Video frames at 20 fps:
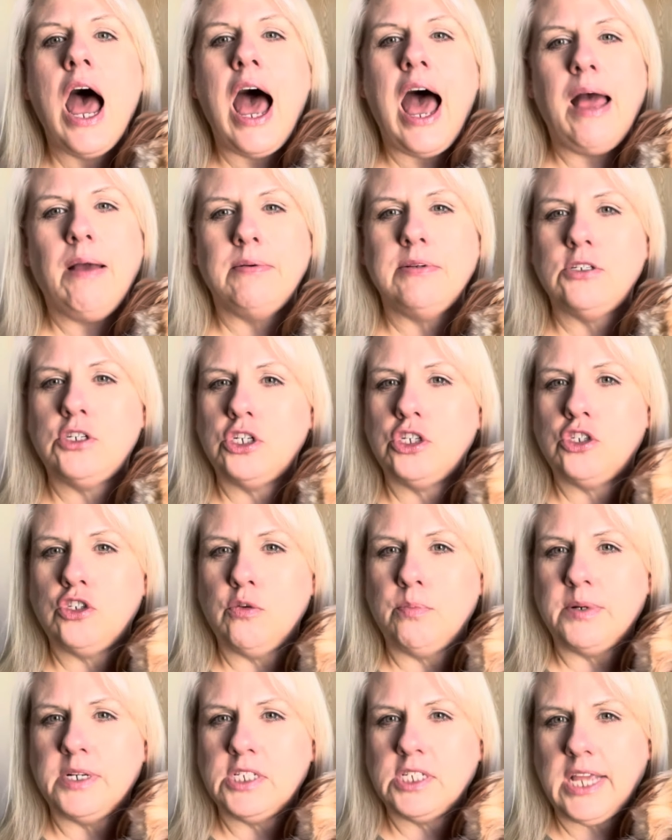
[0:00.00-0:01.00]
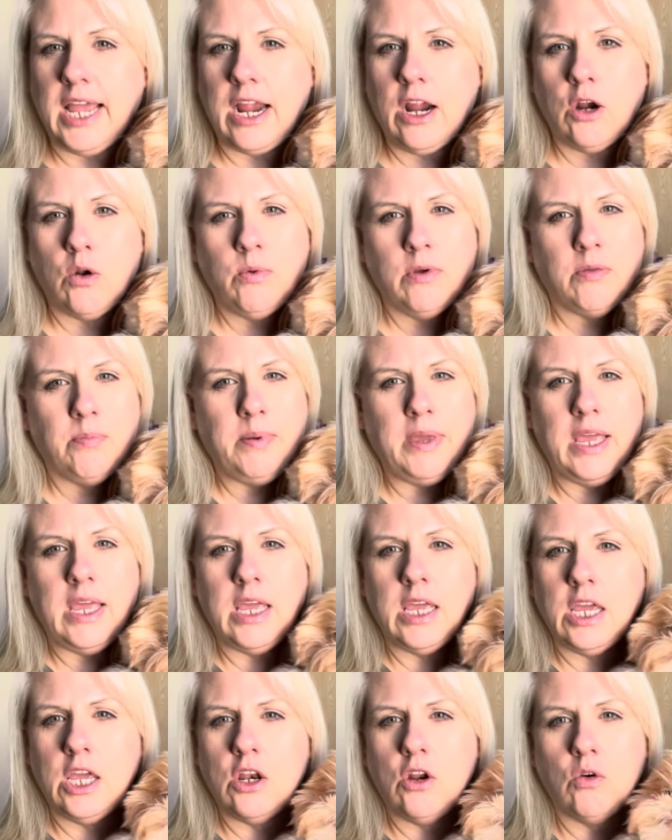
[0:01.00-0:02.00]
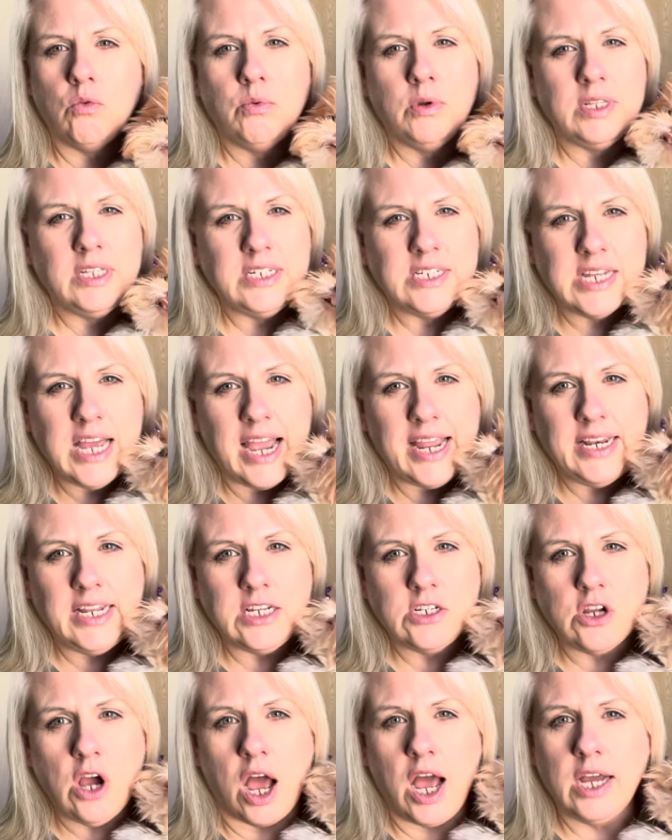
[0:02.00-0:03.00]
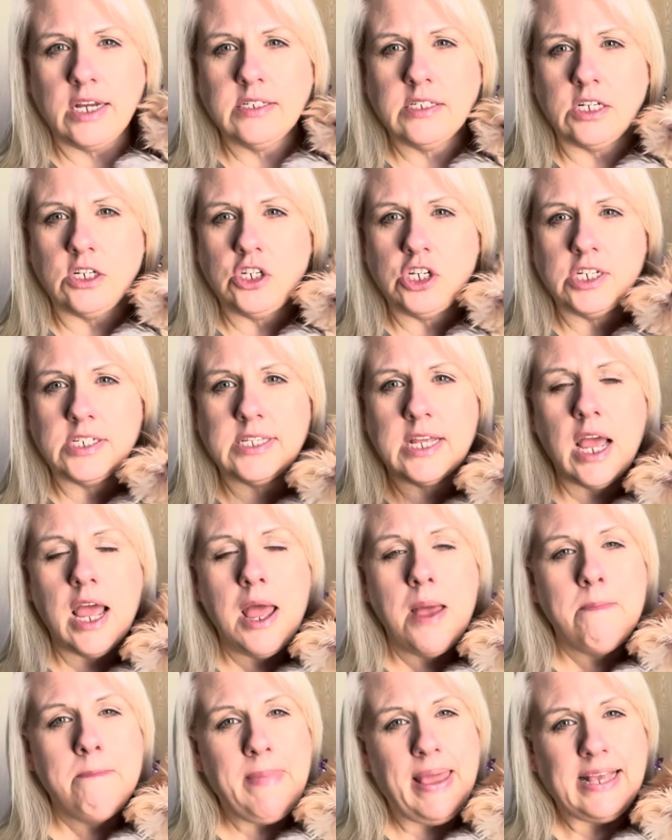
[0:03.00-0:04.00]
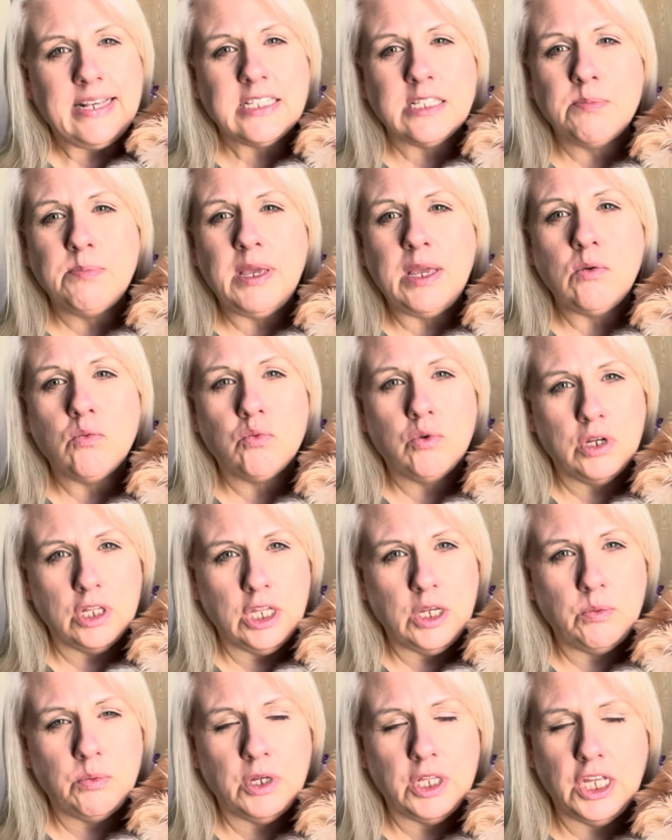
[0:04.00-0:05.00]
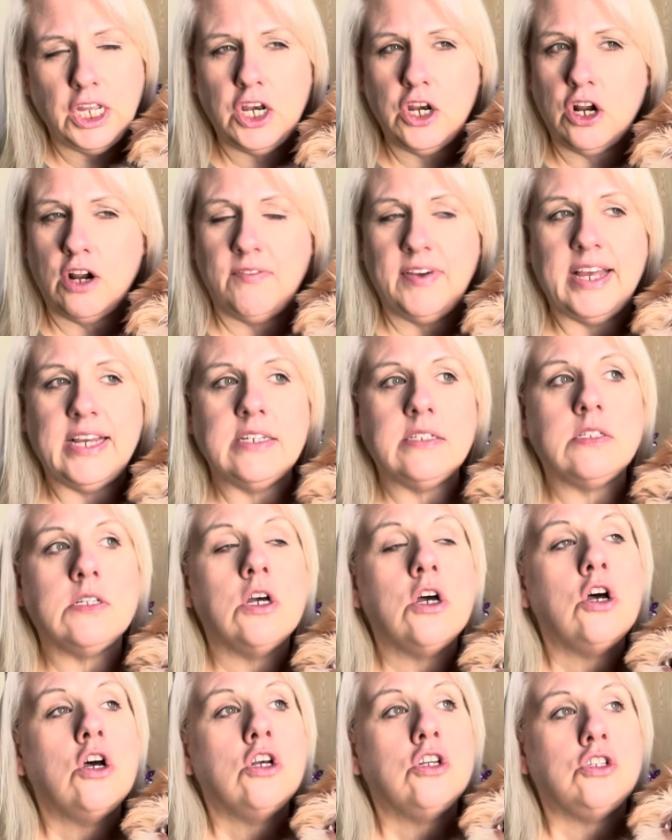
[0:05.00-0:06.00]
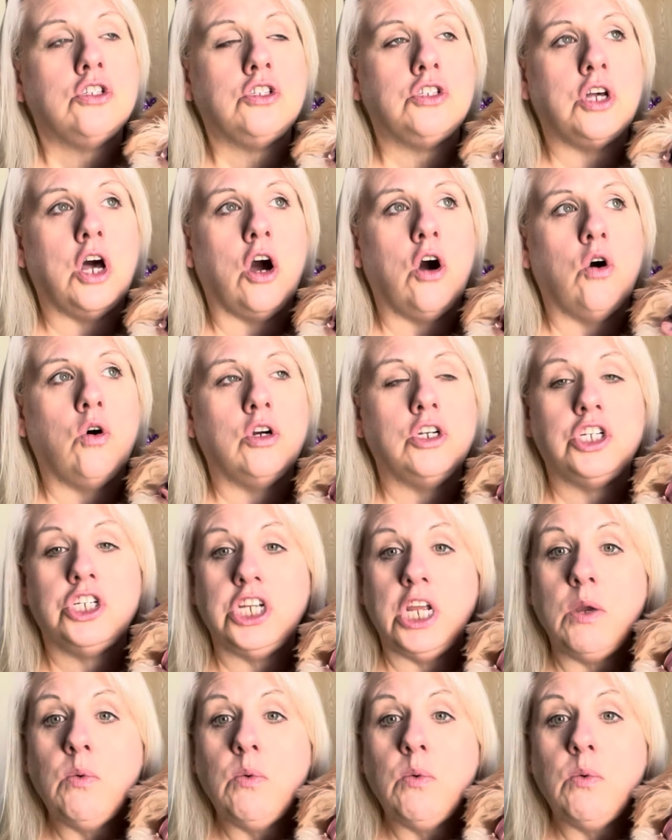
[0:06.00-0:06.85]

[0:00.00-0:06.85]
I was just super scared with being, you know, really tiny dogs. It just makes me really, really nervous. So she